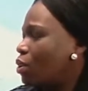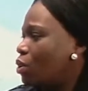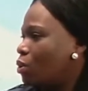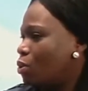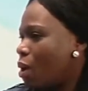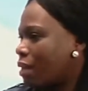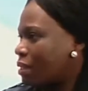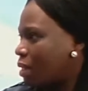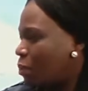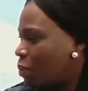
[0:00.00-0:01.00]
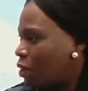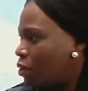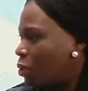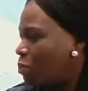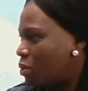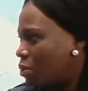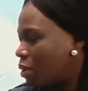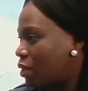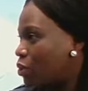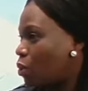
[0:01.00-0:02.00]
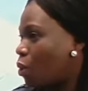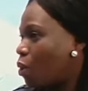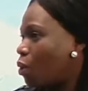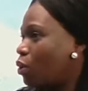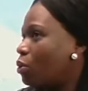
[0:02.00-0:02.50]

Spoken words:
you are skipping your periods or